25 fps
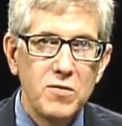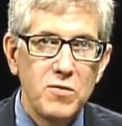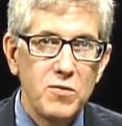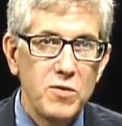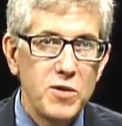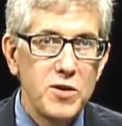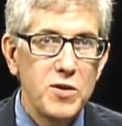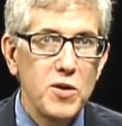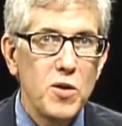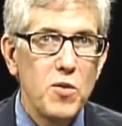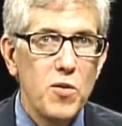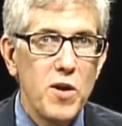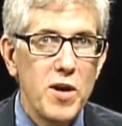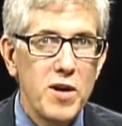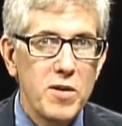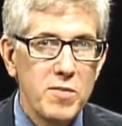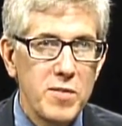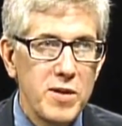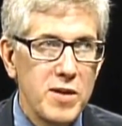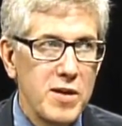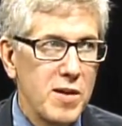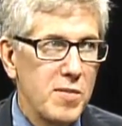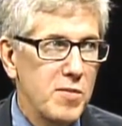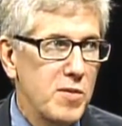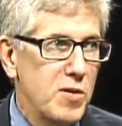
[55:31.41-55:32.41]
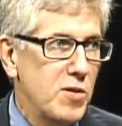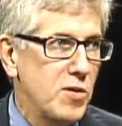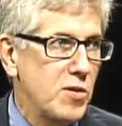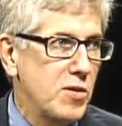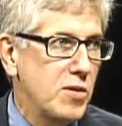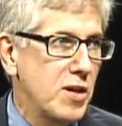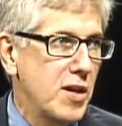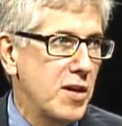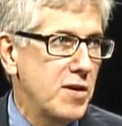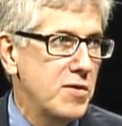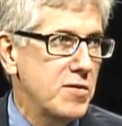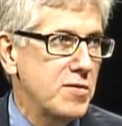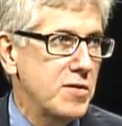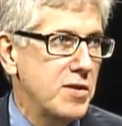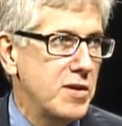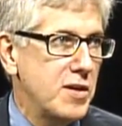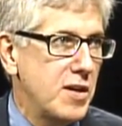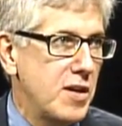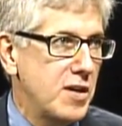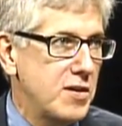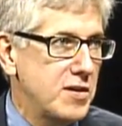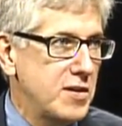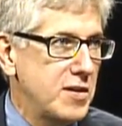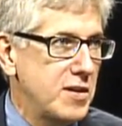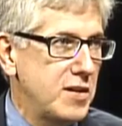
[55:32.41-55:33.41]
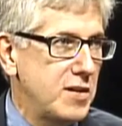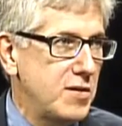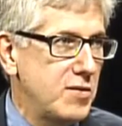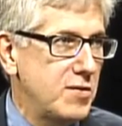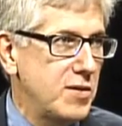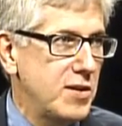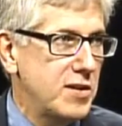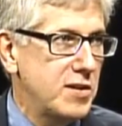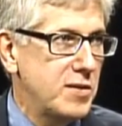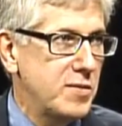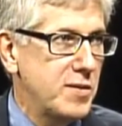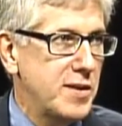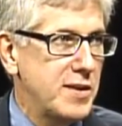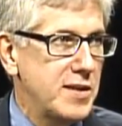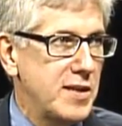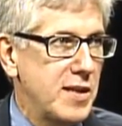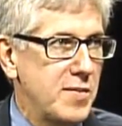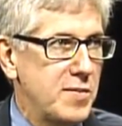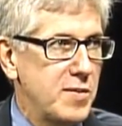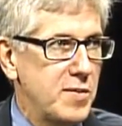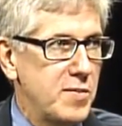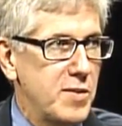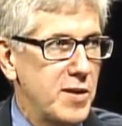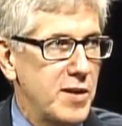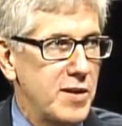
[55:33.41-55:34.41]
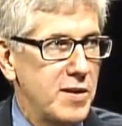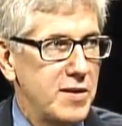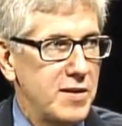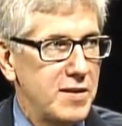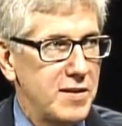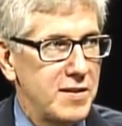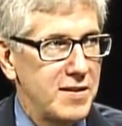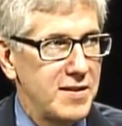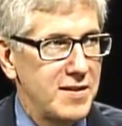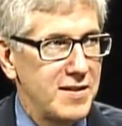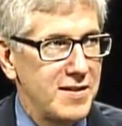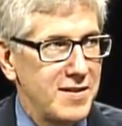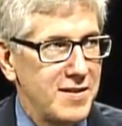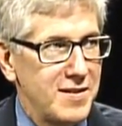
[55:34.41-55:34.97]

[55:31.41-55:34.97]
We don't want to become coal country, and I'll cede the rest of my time to Bethany.